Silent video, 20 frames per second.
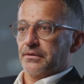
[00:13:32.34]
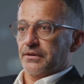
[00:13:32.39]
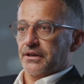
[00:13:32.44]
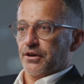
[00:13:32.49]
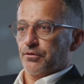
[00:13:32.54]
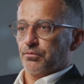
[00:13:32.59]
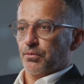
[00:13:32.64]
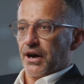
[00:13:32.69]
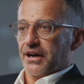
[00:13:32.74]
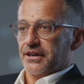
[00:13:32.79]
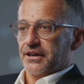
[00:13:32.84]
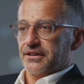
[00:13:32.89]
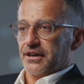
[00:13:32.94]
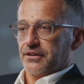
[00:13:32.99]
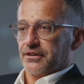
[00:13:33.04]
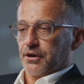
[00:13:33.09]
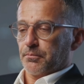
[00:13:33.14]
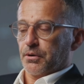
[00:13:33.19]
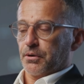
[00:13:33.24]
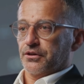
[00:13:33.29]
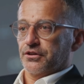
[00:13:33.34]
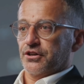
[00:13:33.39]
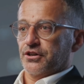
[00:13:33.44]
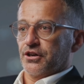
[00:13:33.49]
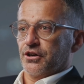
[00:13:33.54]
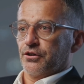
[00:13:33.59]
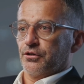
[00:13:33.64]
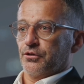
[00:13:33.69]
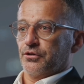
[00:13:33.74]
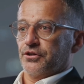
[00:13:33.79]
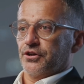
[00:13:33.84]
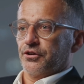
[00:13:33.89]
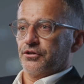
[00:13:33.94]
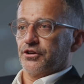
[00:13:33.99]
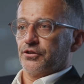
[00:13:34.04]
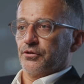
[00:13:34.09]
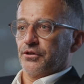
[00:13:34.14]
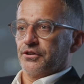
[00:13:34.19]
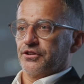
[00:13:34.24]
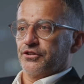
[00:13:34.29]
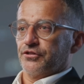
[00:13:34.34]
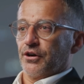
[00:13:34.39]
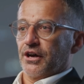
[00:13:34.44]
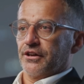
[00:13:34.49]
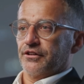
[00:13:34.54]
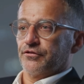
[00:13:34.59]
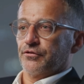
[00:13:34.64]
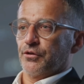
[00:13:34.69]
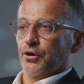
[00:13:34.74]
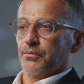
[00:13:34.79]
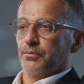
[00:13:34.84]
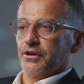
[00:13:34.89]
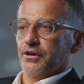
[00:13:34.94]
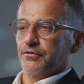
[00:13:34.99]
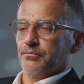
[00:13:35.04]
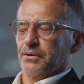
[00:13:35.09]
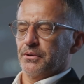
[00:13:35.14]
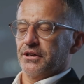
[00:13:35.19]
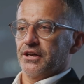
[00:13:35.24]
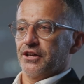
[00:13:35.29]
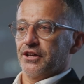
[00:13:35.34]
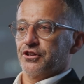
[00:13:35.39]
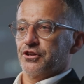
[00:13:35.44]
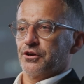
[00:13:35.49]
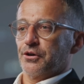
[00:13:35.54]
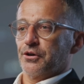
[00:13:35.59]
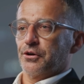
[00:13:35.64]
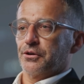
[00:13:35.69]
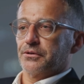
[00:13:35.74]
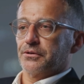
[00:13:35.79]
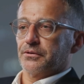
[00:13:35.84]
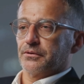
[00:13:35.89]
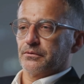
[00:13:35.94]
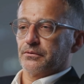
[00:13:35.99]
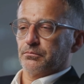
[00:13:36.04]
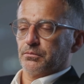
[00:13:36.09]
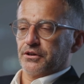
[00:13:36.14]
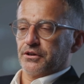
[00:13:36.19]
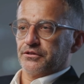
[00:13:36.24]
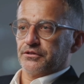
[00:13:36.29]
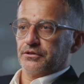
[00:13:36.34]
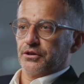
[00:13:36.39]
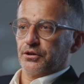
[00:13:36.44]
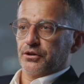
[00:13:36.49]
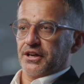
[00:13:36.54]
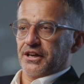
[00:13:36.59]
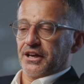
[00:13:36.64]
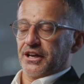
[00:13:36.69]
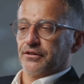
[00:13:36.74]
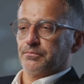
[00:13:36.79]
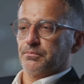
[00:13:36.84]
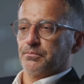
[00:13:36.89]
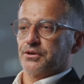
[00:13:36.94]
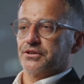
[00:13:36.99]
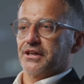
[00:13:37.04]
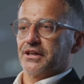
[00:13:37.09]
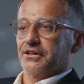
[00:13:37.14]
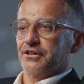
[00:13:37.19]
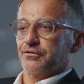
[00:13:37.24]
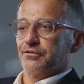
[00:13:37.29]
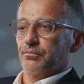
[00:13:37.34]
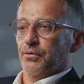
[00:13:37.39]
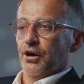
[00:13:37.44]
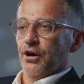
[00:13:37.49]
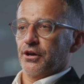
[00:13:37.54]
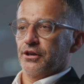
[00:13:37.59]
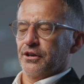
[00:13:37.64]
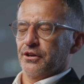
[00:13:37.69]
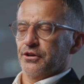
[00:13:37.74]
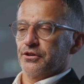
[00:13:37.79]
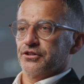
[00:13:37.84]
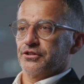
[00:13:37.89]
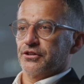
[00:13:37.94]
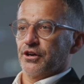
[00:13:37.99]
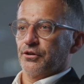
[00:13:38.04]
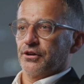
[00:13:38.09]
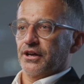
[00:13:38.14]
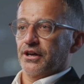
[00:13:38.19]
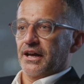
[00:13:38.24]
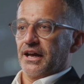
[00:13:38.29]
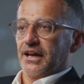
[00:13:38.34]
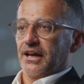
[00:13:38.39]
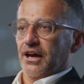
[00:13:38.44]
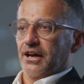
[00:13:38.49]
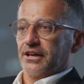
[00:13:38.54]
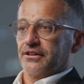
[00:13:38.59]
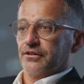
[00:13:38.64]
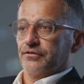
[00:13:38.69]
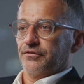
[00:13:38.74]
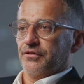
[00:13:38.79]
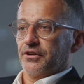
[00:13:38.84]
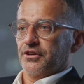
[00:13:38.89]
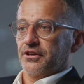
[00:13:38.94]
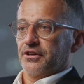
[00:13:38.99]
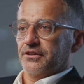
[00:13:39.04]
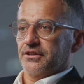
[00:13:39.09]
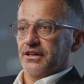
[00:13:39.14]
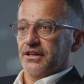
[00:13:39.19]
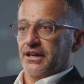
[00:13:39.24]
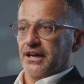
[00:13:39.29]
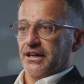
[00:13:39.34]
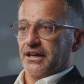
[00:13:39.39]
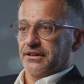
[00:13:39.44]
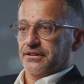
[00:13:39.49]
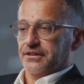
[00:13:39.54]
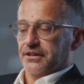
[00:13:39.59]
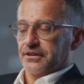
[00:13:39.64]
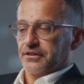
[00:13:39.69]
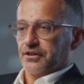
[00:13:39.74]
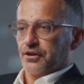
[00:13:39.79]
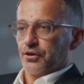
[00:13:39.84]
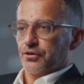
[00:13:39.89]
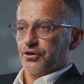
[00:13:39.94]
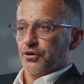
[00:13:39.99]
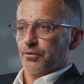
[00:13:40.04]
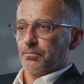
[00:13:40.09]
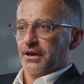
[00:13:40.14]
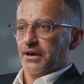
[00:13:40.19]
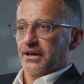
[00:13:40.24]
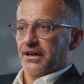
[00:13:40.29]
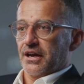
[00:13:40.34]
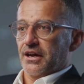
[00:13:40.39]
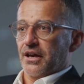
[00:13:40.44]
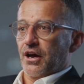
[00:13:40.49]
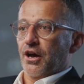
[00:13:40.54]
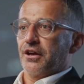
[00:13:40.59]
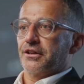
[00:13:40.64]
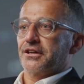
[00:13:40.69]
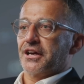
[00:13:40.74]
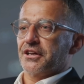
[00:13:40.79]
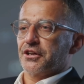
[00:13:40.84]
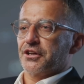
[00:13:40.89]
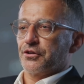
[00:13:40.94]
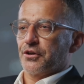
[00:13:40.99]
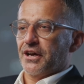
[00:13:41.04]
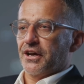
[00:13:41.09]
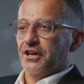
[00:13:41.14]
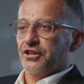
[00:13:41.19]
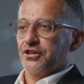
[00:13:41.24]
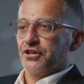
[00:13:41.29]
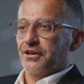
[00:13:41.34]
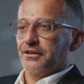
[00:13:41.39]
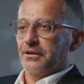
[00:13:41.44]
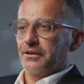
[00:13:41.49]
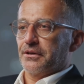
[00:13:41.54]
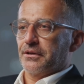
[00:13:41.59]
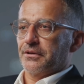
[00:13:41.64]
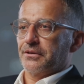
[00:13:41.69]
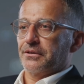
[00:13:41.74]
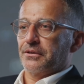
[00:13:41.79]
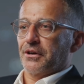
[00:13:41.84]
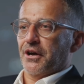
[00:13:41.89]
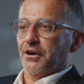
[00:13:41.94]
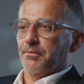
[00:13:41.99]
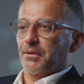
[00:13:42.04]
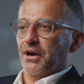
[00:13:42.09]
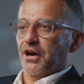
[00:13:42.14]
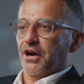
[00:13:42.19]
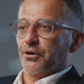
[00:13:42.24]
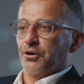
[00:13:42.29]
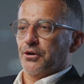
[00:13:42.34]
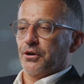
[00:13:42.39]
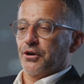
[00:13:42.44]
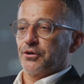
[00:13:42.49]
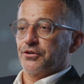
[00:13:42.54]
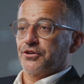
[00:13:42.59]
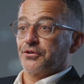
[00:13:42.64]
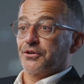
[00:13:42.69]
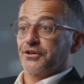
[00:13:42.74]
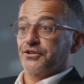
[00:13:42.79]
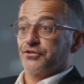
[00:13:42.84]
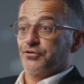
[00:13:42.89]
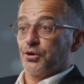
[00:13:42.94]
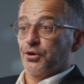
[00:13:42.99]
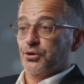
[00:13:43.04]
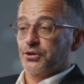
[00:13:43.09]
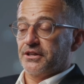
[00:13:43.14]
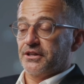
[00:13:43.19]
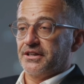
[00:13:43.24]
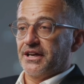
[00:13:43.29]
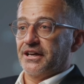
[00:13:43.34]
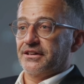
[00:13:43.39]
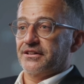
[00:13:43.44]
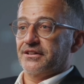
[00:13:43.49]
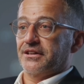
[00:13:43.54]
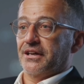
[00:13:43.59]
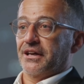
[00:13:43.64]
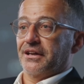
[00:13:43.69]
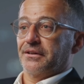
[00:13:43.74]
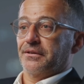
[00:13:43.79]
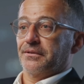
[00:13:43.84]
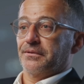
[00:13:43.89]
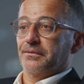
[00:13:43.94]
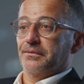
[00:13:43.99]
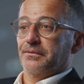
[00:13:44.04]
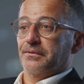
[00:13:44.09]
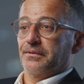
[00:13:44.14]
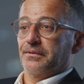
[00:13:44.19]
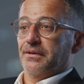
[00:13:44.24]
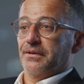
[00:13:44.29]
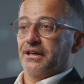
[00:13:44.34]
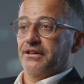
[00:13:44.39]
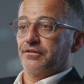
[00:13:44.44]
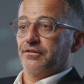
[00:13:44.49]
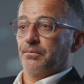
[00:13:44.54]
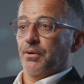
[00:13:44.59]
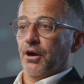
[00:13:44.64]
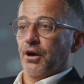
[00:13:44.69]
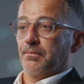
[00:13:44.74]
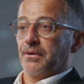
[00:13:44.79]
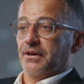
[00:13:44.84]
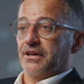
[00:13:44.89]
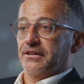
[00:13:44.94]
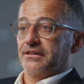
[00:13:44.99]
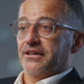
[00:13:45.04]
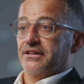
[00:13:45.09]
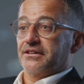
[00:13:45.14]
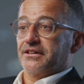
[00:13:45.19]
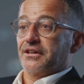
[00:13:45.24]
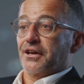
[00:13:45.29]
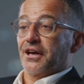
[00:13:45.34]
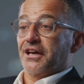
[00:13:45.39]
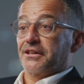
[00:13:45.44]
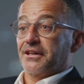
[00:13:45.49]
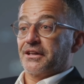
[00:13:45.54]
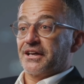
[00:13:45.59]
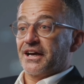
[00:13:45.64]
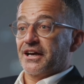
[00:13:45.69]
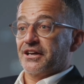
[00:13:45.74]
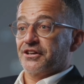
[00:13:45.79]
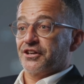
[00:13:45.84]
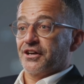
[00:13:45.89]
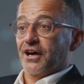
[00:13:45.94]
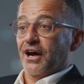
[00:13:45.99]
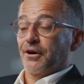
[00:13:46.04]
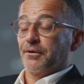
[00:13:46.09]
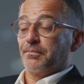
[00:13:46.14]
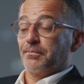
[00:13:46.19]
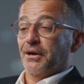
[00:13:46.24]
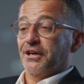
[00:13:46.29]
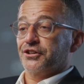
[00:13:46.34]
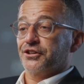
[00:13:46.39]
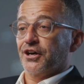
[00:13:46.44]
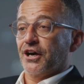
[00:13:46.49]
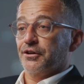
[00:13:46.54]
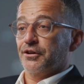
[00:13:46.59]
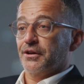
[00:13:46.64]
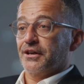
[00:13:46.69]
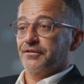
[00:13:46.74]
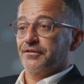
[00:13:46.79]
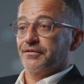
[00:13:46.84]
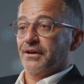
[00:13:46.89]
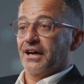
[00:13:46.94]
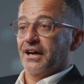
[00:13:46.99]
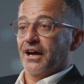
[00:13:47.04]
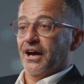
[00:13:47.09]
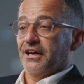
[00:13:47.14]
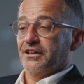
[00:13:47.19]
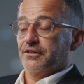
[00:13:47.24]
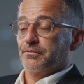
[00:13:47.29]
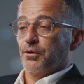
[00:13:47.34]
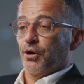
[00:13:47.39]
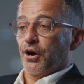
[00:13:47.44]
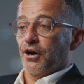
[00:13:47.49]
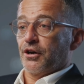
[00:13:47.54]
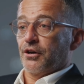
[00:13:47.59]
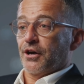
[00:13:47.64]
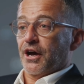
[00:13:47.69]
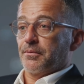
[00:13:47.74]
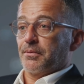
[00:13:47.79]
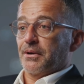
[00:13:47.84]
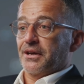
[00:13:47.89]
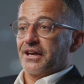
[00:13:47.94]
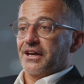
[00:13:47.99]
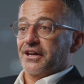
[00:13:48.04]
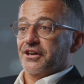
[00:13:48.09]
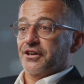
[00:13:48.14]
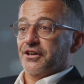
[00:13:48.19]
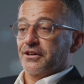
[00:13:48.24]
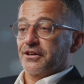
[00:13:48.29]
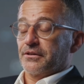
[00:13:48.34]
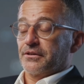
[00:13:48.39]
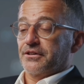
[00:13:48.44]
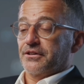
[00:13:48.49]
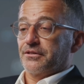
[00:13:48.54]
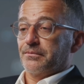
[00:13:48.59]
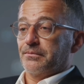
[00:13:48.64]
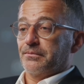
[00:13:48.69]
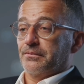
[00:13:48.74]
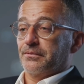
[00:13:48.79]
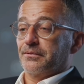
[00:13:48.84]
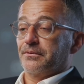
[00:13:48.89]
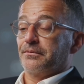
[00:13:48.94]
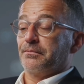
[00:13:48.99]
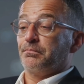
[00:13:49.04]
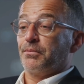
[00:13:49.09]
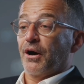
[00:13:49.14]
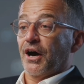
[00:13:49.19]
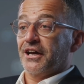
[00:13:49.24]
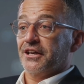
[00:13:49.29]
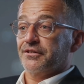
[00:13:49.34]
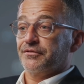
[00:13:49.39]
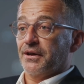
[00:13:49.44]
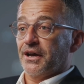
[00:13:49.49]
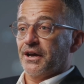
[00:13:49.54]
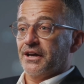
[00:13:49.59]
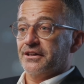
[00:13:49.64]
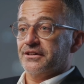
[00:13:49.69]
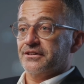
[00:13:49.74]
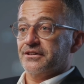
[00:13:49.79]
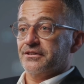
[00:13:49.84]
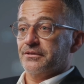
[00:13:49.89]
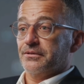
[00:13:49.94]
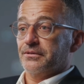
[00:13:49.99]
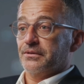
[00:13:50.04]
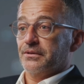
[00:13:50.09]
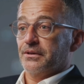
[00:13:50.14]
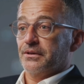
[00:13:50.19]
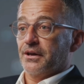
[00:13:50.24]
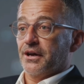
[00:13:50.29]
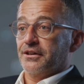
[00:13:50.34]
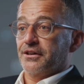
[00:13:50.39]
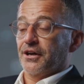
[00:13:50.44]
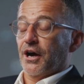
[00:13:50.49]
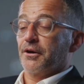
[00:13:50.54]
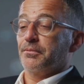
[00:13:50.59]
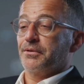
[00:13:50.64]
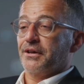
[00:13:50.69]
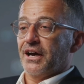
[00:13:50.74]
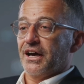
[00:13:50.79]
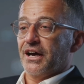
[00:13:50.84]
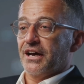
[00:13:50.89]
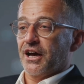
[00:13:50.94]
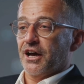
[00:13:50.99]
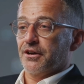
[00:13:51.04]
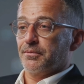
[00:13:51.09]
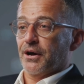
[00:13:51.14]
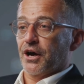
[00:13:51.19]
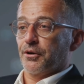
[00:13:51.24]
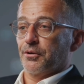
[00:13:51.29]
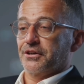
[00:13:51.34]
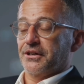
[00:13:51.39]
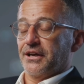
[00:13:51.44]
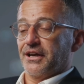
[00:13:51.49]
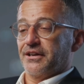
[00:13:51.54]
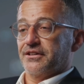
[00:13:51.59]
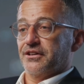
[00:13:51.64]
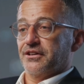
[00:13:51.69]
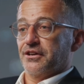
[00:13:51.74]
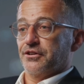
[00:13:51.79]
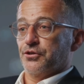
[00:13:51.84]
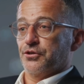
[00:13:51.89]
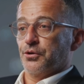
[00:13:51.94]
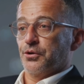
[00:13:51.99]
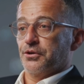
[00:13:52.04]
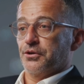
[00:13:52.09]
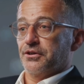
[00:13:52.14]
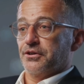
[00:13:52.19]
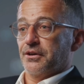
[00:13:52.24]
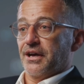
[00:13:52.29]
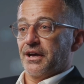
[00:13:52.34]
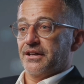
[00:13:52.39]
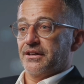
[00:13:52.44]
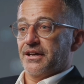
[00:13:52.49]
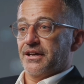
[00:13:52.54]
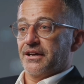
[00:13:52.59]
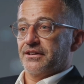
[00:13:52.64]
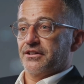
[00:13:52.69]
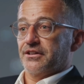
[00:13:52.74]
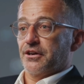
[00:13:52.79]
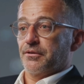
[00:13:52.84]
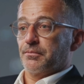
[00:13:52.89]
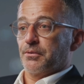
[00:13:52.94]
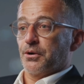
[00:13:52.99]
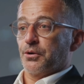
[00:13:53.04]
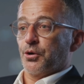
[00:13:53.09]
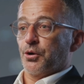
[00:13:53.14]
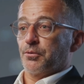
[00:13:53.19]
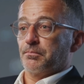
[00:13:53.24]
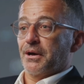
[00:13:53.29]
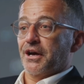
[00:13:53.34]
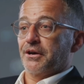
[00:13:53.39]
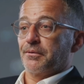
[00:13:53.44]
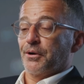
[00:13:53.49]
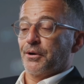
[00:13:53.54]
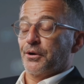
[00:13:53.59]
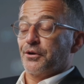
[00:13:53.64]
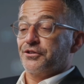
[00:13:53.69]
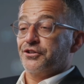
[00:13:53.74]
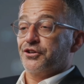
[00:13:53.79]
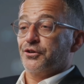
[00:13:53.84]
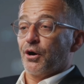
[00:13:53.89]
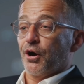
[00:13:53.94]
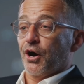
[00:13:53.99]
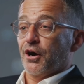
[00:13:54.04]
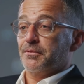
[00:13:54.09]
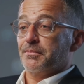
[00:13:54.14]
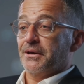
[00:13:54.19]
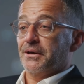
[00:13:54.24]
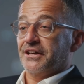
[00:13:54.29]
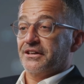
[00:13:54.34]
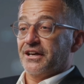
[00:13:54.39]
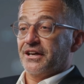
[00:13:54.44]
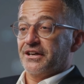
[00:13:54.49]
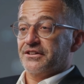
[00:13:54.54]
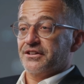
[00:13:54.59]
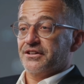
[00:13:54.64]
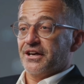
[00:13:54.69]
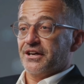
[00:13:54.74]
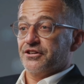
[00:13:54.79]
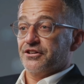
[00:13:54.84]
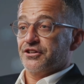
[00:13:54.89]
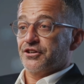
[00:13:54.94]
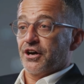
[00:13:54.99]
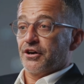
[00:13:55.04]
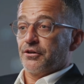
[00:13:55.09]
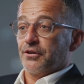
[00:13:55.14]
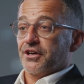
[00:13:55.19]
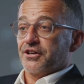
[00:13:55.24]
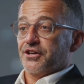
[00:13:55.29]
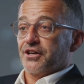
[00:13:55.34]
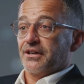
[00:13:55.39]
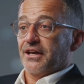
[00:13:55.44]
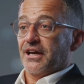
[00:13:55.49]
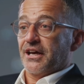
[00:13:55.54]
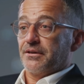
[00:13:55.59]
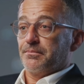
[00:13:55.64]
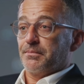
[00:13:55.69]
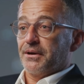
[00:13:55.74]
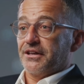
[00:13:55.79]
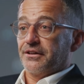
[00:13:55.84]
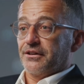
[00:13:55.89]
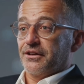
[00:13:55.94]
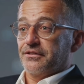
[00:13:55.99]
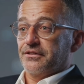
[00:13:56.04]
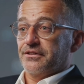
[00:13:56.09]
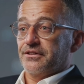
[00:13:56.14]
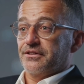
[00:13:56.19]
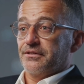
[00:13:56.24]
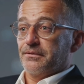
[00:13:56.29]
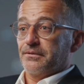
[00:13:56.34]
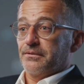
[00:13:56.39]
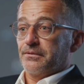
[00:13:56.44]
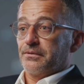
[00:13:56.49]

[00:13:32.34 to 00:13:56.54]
It ranks at number two due to its transformative potential, with 38% of marketers noting AI's efficiency gains in social media content creation, a parallel to its role in testing. Its prominence is slightly edged out by generative AI's broader applications. My advice adopt AI powered testing tools like Testim or mabl to automate test case generation and maintenance.